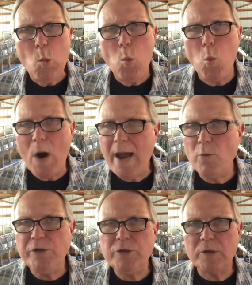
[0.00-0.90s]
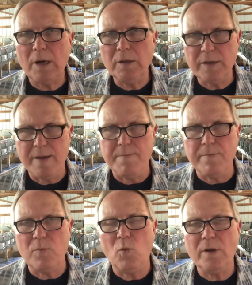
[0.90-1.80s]
Why would you cull them?
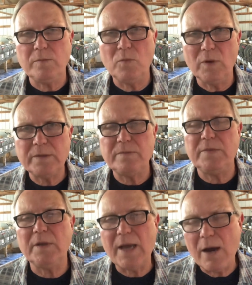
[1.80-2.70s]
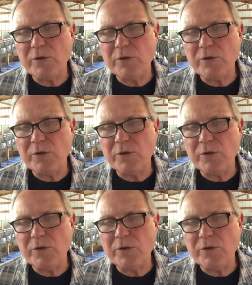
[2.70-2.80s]
How